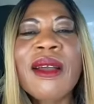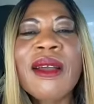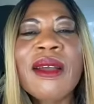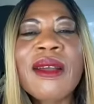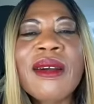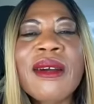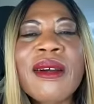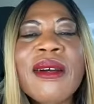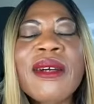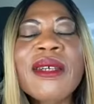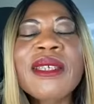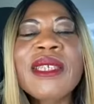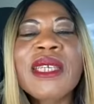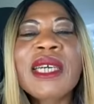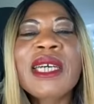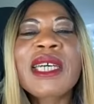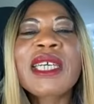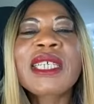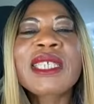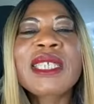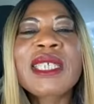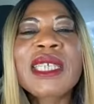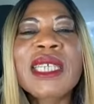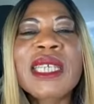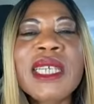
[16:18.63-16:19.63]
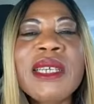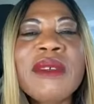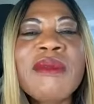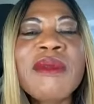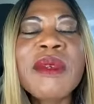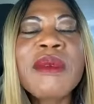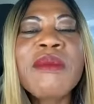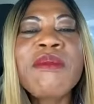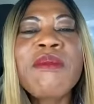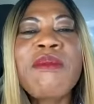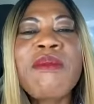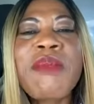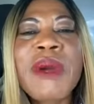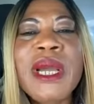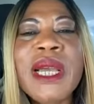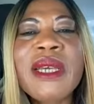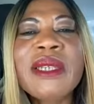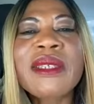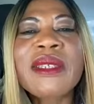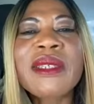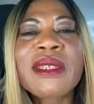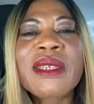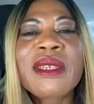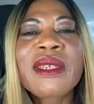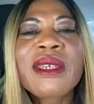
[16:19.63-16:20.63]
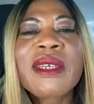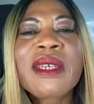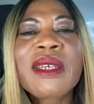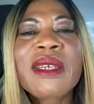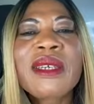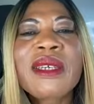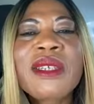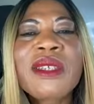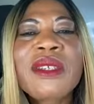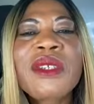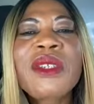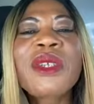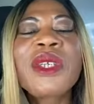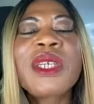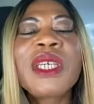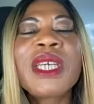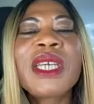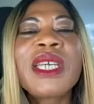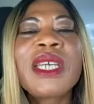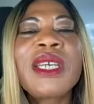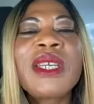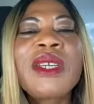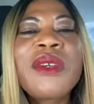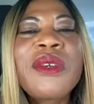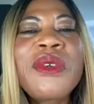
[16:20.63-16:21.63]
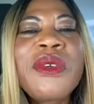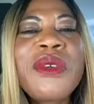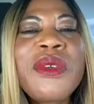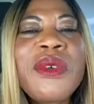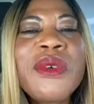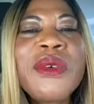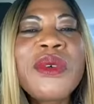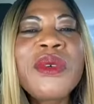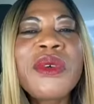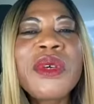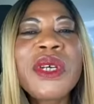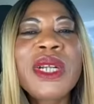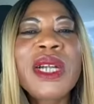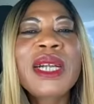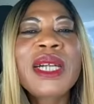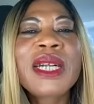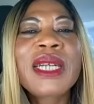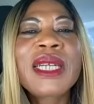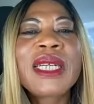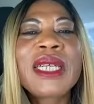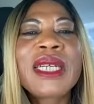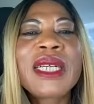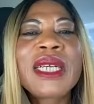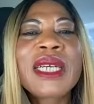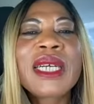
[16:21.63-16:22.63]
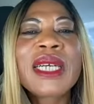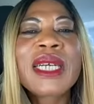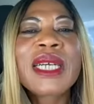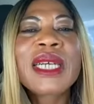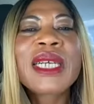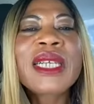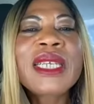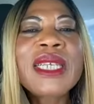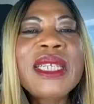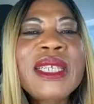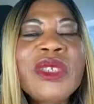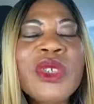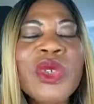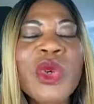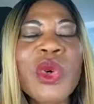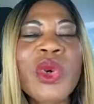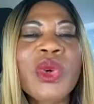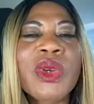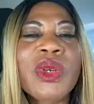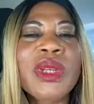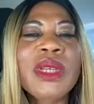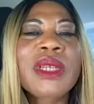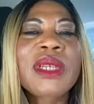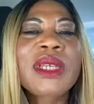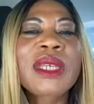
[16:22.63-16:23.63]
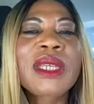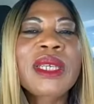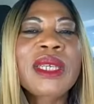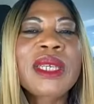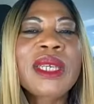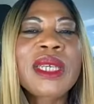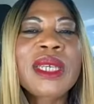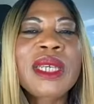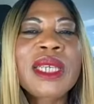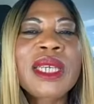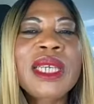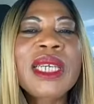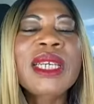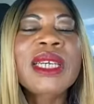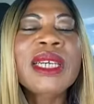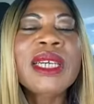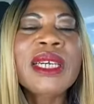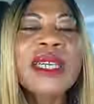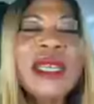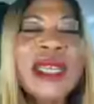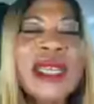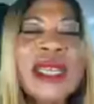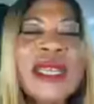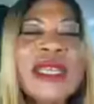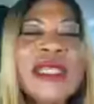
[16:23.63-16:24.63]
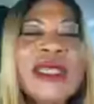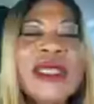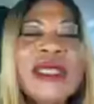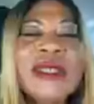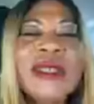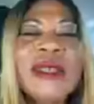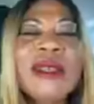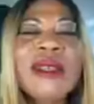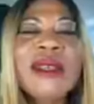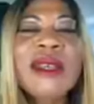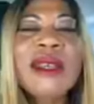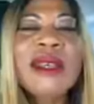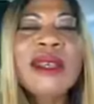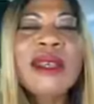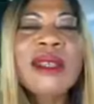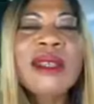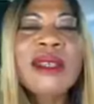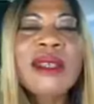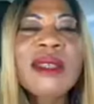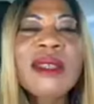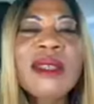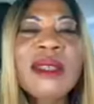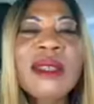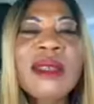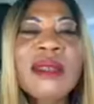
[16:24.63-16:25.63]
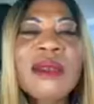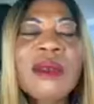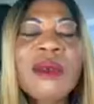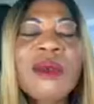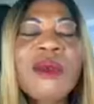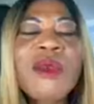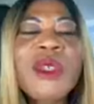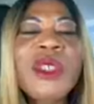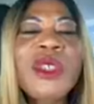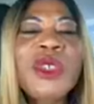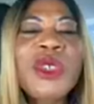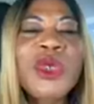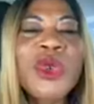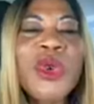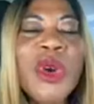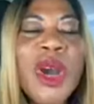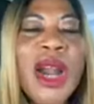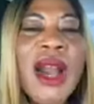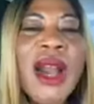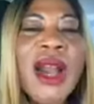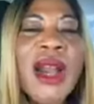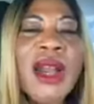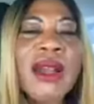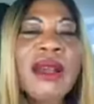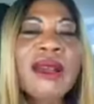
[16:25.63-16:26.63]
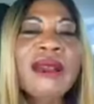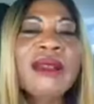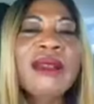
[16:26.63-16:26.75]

God has given birth to a new creature in Christ, which you are.